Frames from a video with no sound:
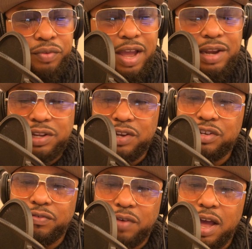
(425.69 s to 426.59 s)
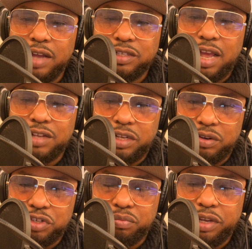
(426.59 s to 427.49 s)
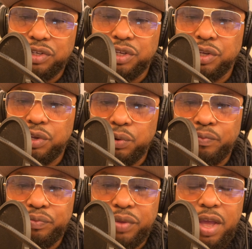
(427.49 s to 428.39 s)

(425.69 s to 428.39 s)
identifies as L G B T Q.